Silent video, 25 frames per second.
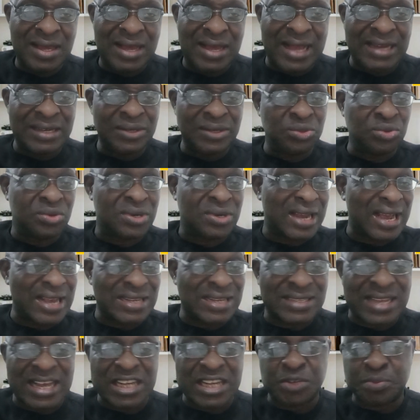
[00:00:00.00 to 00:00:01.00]
and to
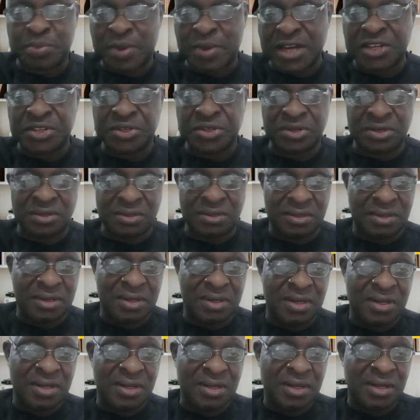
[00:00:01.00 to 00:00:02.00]
cast aspersion
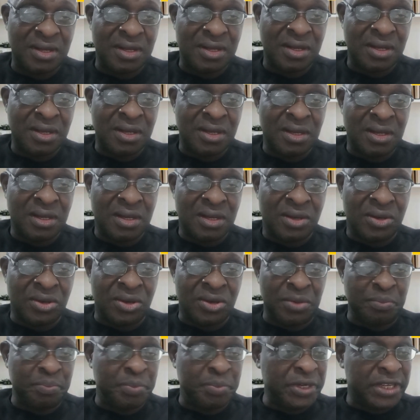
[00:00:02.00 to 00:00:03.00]

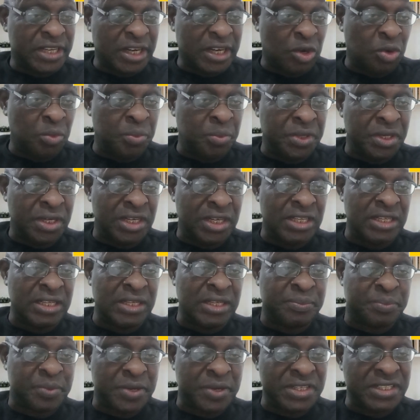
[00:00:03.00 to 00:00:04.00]
on Peter Obi,
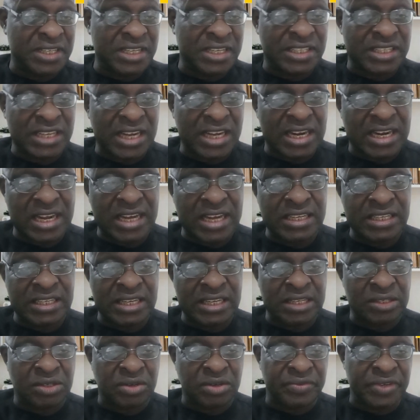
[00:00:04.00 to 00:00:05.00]
the presidential
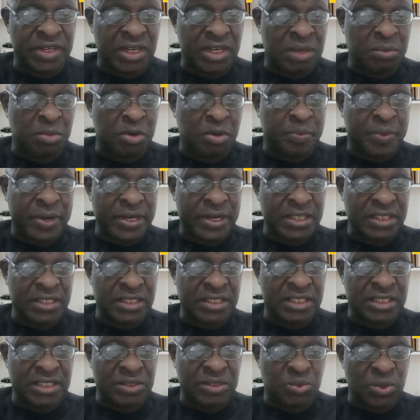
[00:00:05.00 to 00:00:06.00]
candidate of the Labour Party
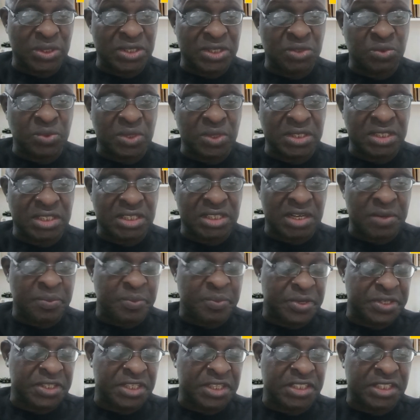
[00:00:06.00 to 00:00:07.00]
in the 2023
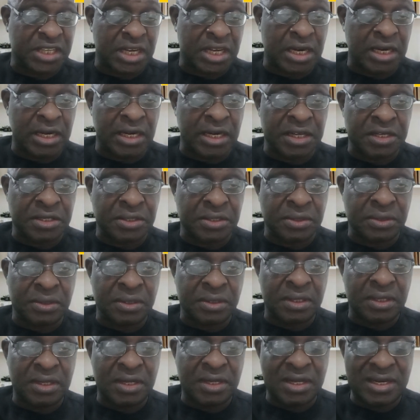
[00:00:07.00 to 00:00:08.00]
presidential election.
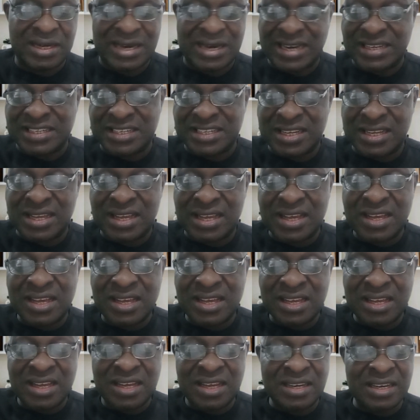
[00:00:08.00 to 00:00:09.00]

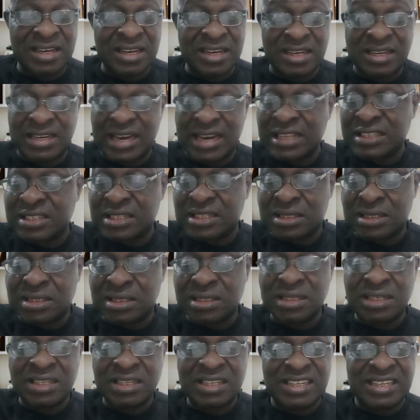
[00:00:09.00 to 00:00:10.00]
That
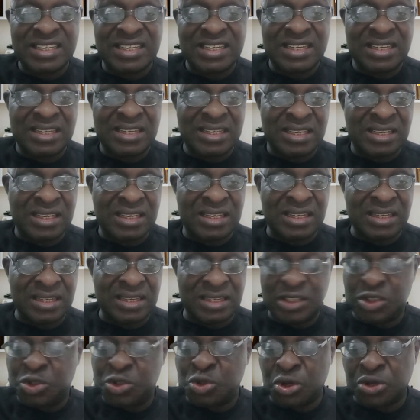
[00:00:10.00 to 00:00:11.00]

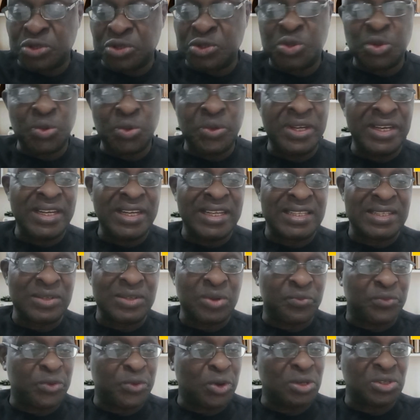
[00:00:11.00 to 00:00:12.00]
is just doing it
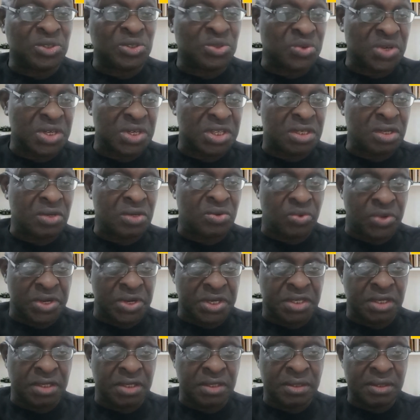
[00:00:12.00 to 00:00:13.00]
for altruistic
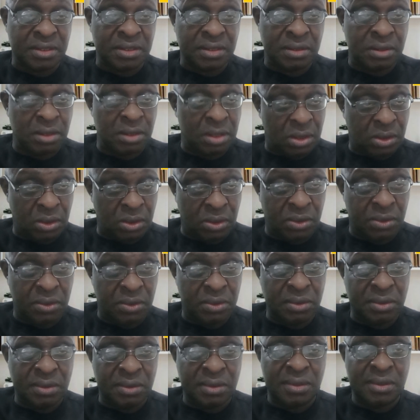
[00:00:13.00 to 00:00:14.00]
reason.
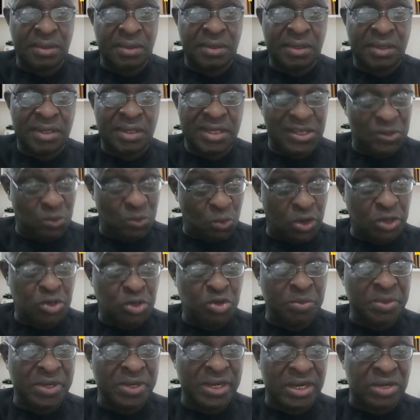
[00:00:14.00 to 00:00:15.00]
No. He
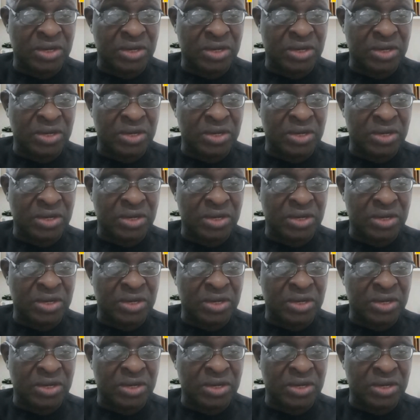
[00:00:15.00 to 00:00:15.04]
wants to be